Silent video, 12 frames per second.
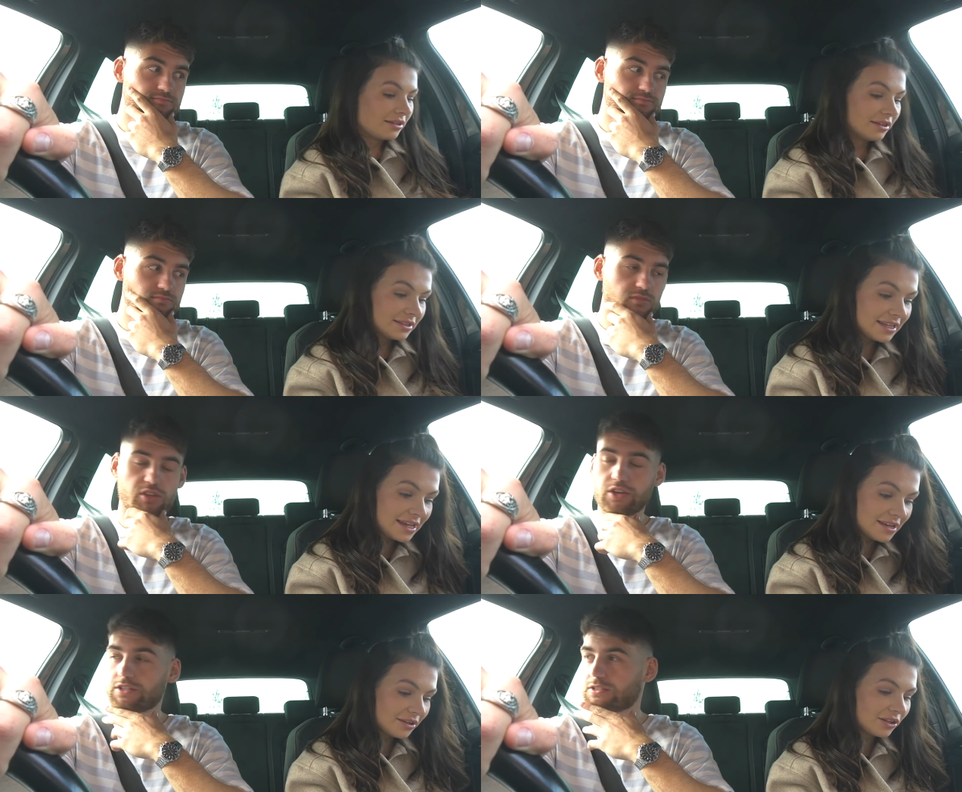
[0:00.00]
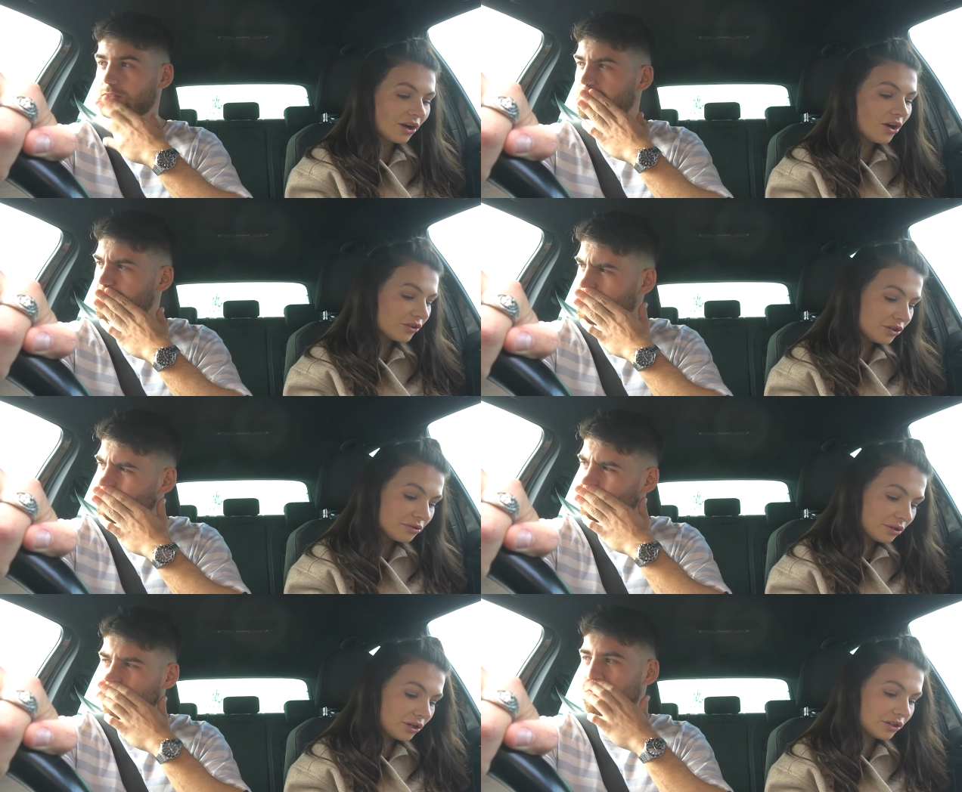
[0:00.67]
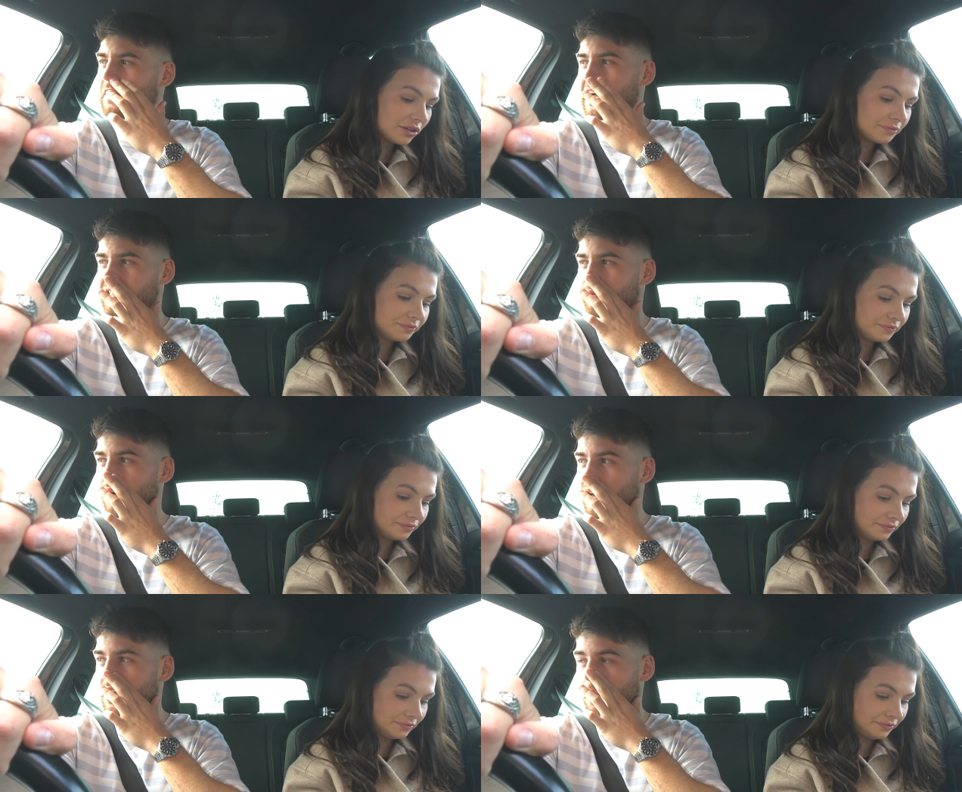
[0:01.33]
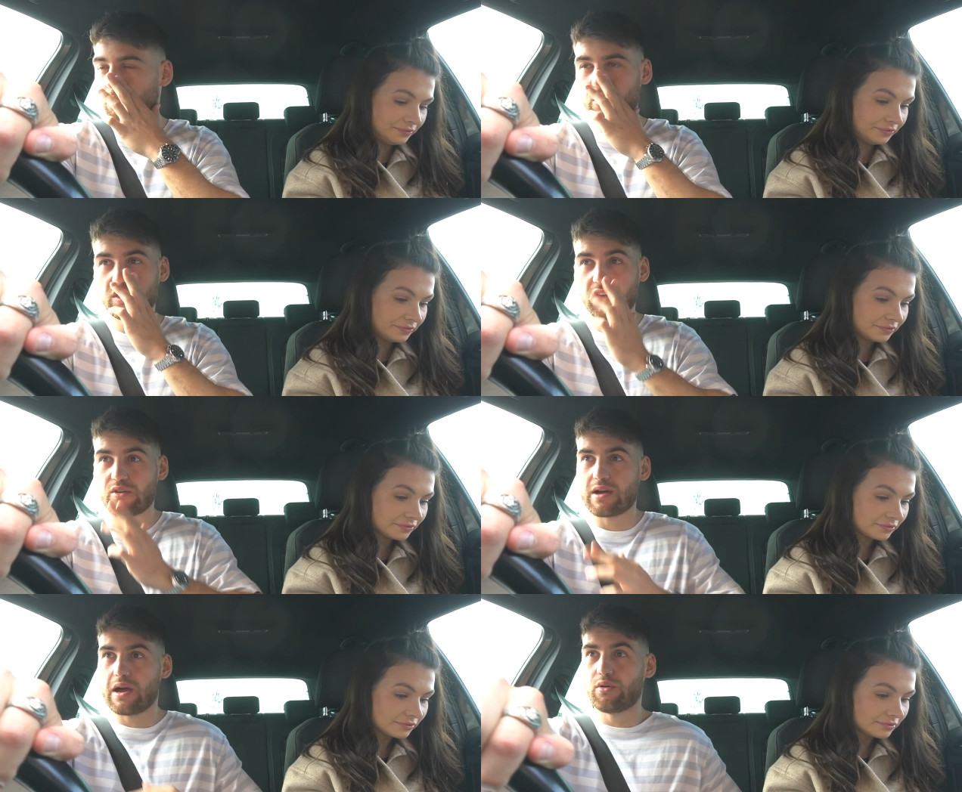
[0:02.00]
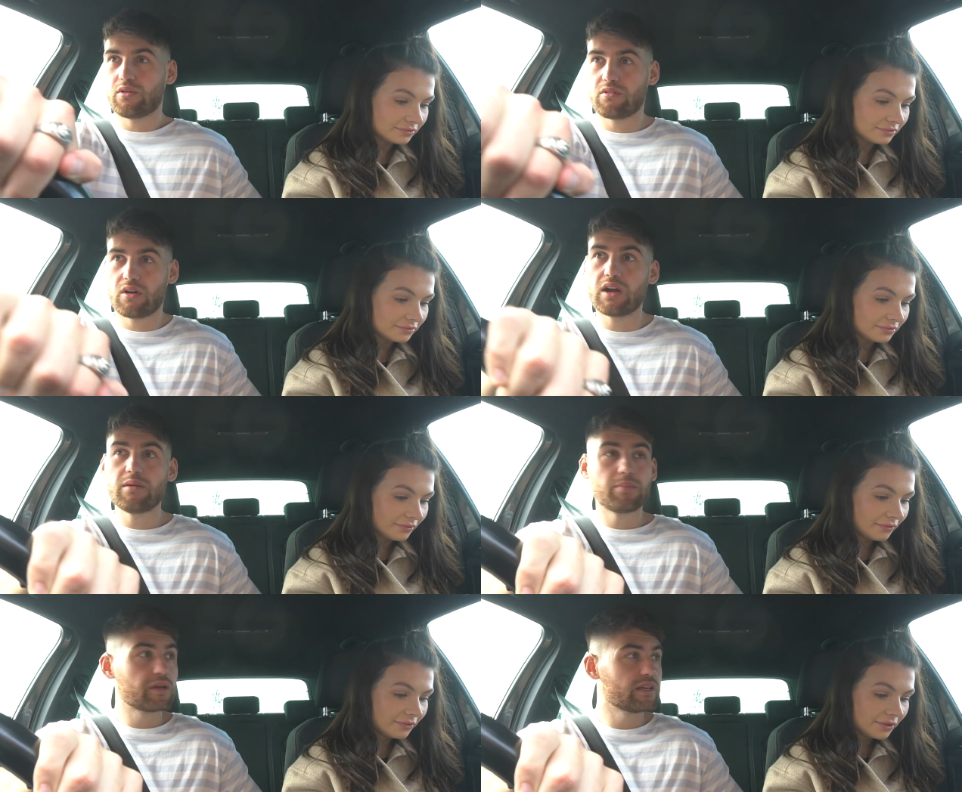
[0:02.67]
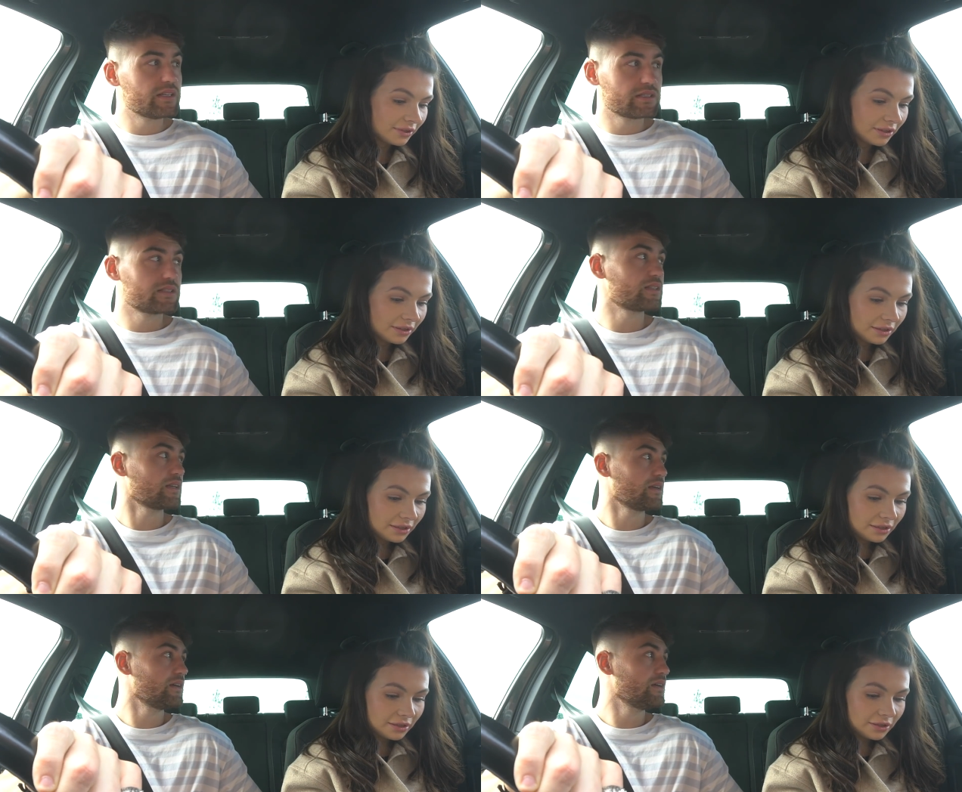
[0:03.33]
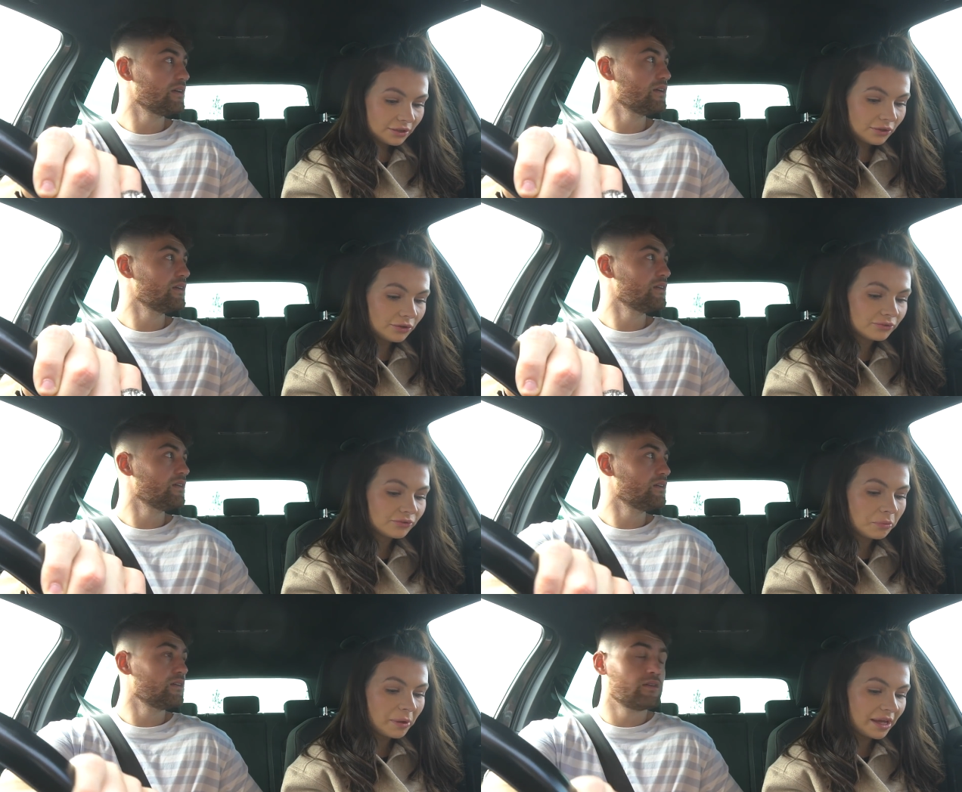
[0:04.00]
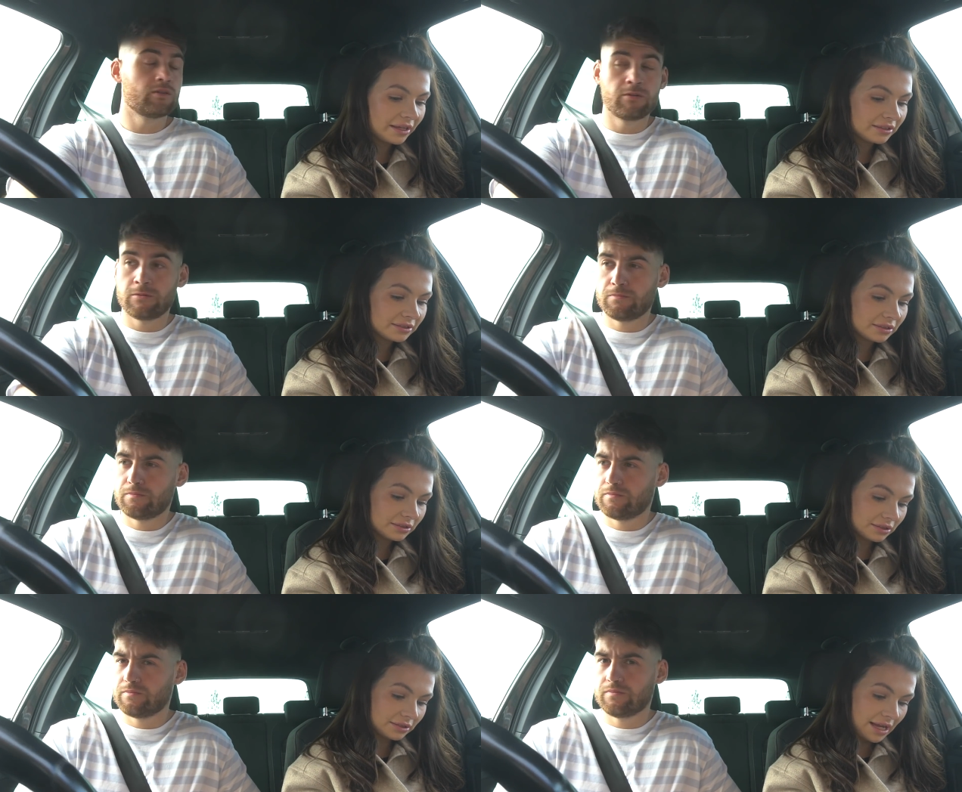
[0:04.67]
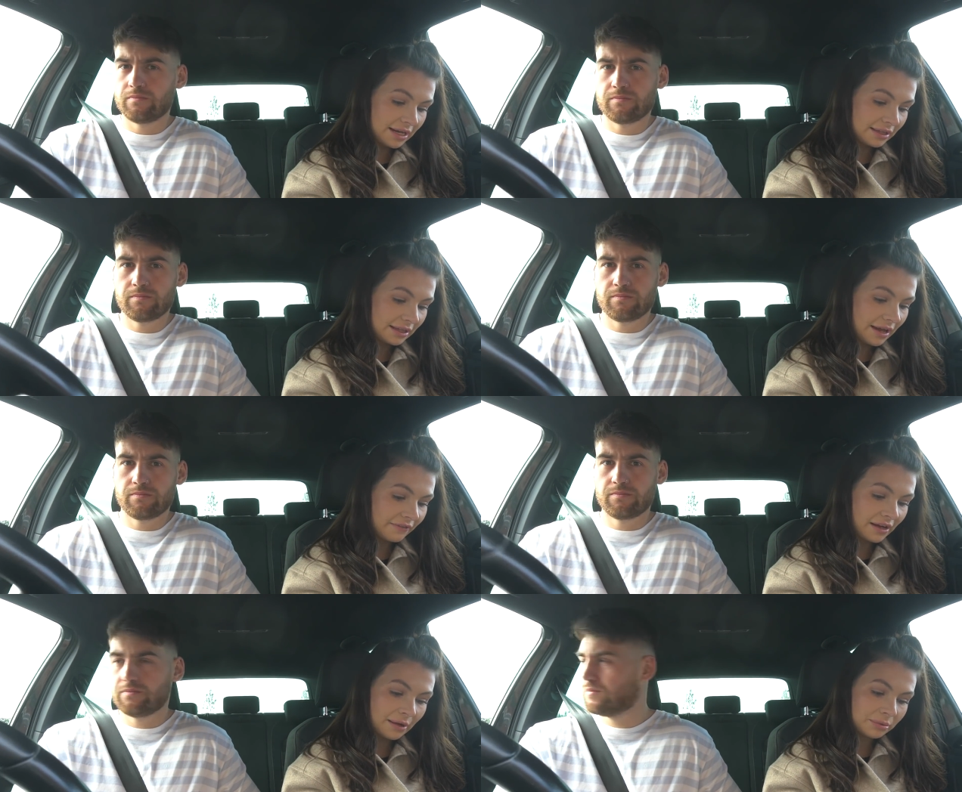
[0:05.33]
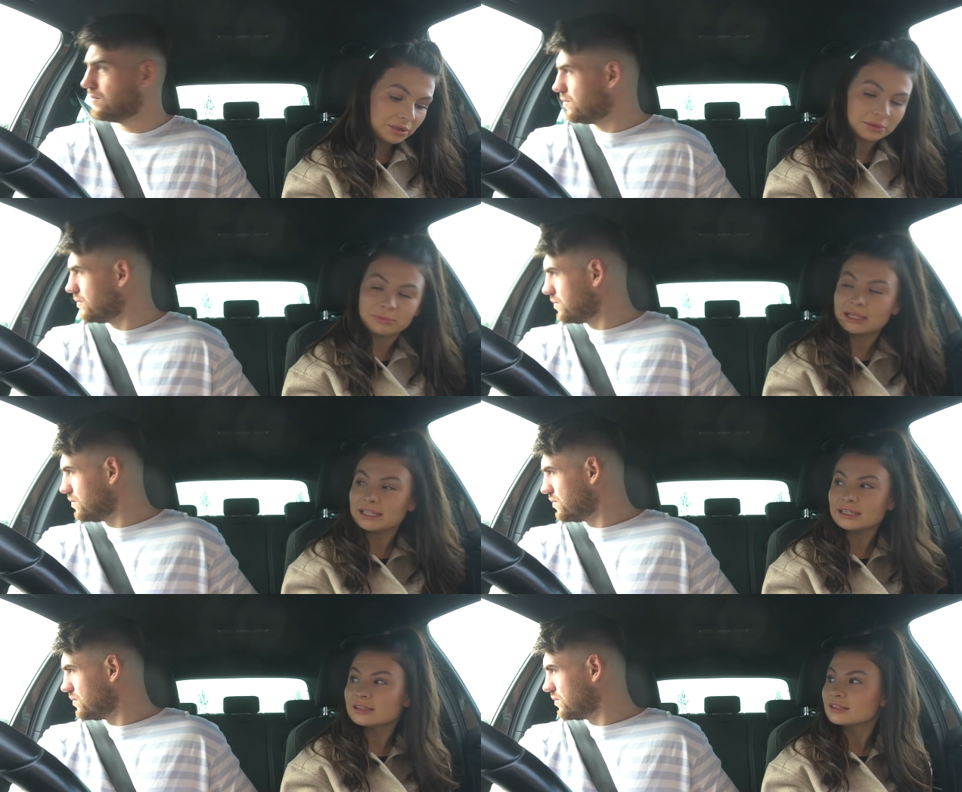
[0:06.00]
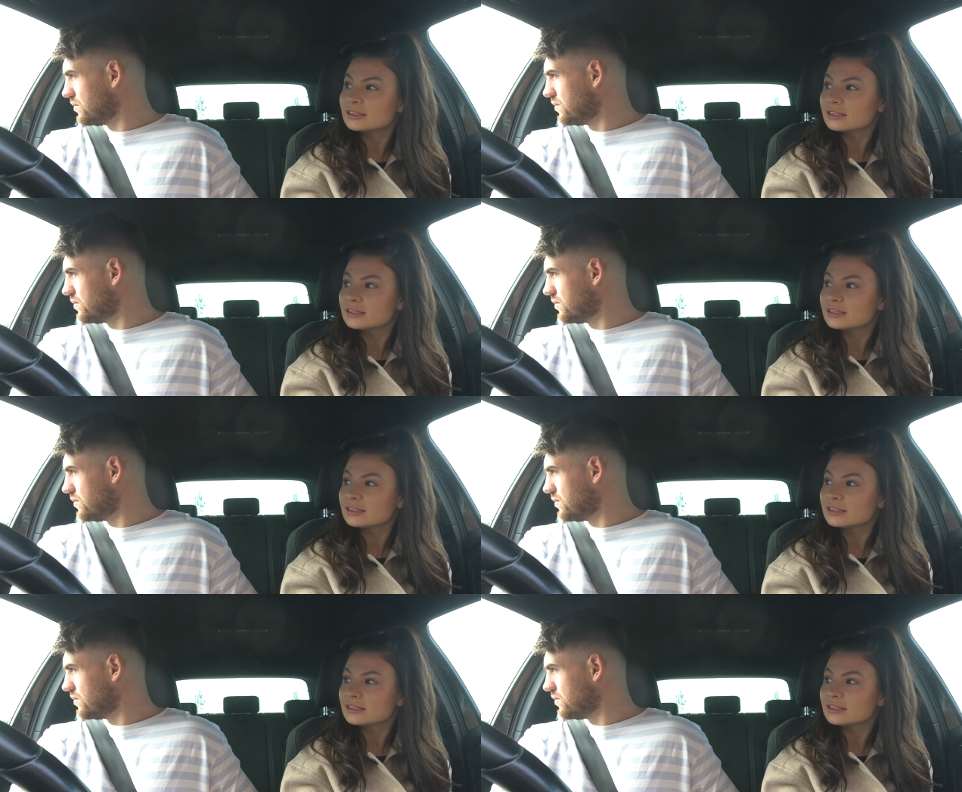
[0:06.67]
Speaker 1: See, good. aren't
Speaker 2: you oh, good? Well, that's why I'm with you, Al, alright? Because.
Speaker 1: God forbid anything ever happened to me.